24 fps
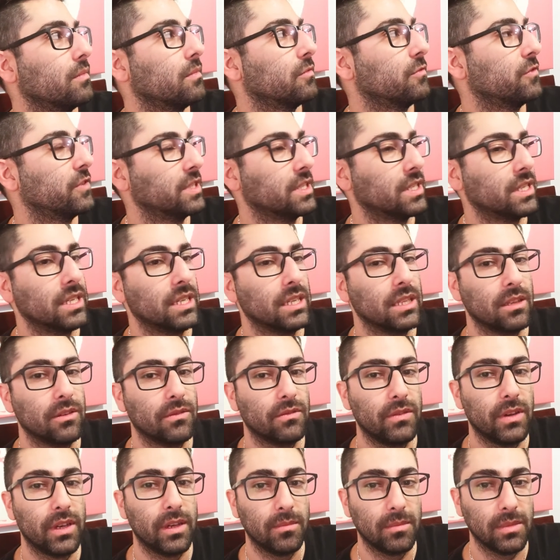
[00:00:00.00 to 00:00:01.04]
visiting the
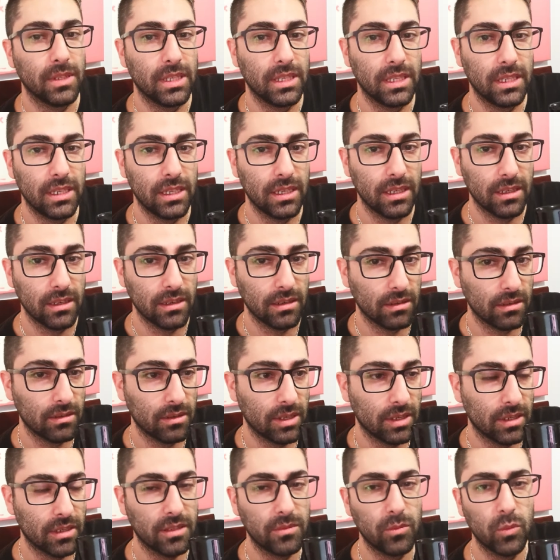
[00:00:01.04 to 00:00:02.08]
family here,
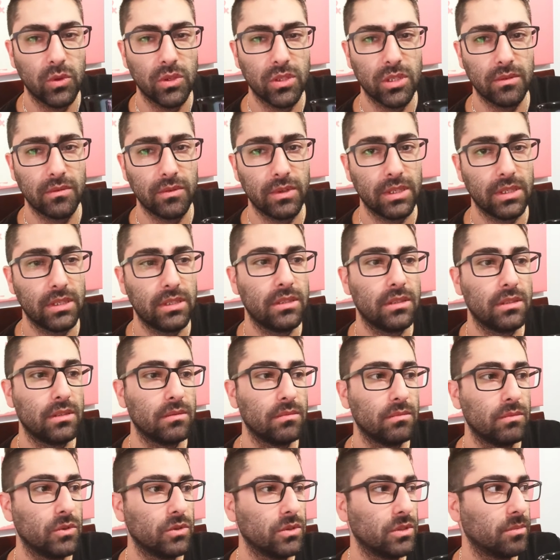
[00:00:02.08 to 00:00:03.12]
right? Because most of
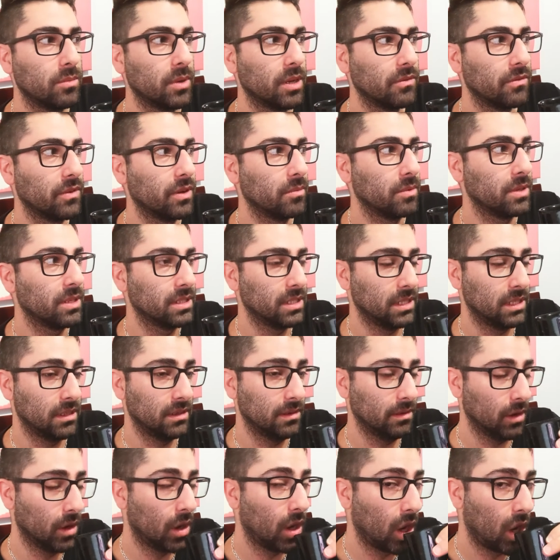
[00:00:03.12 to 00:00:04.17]
my family is
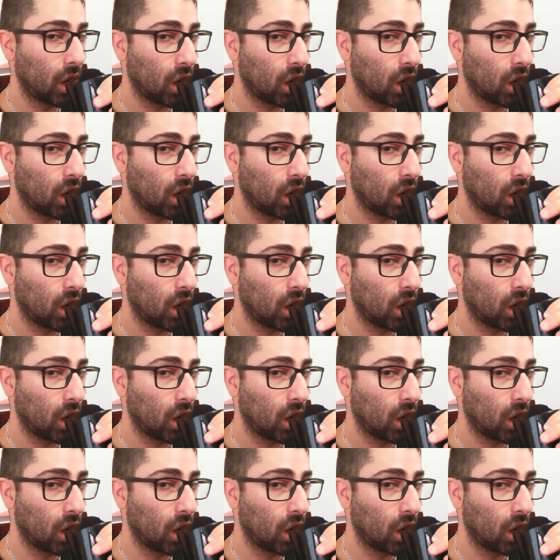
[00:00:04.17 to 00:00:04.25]
here.